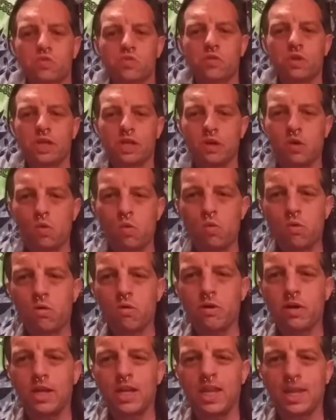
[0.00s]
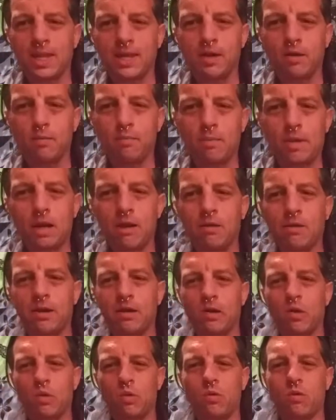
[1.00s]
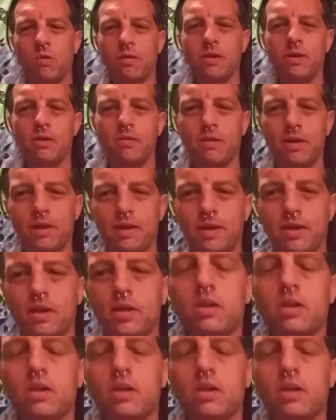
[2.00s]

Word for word: Like a warrior, light barrier warrior, right?